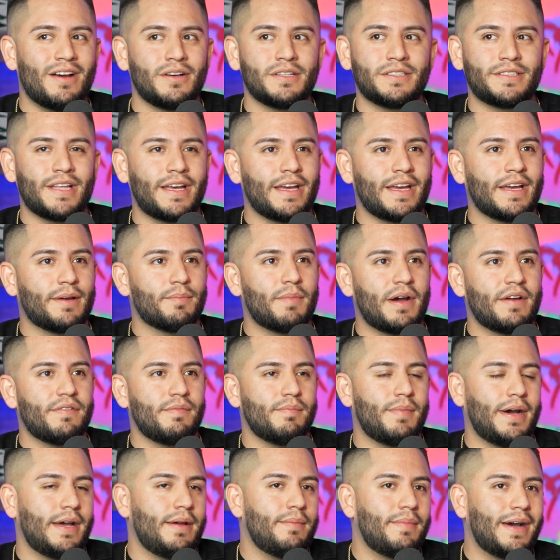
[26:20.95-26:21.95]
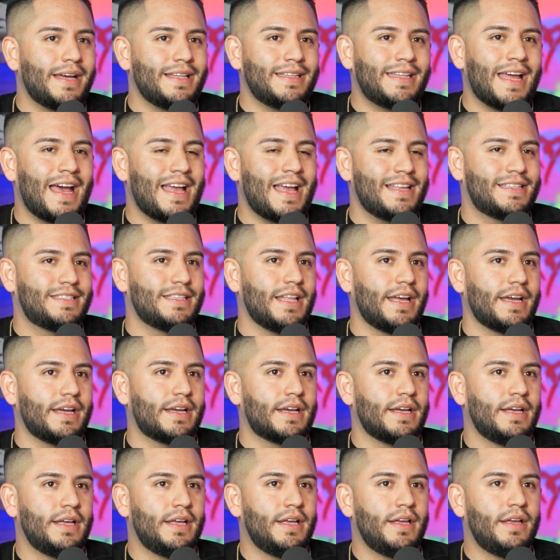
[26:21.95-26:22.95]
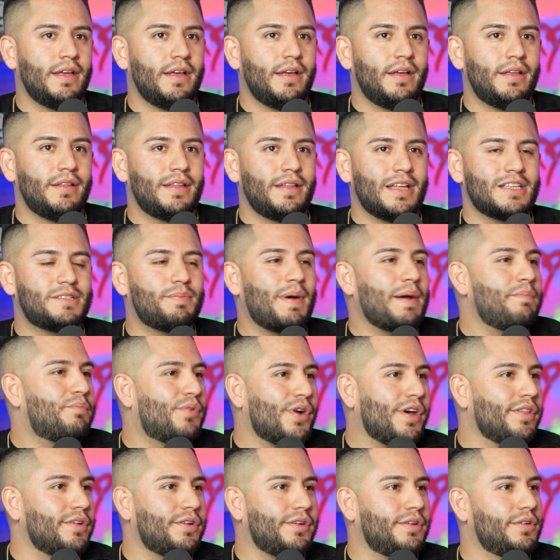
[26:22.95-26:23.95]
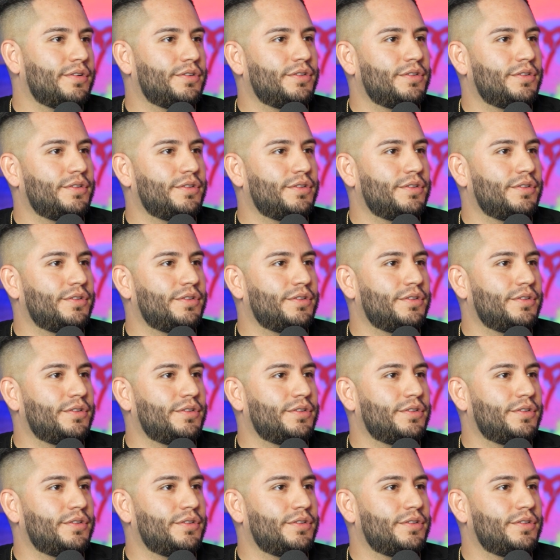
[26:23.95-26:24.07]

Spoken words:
it's like my dad's like, that's my brother.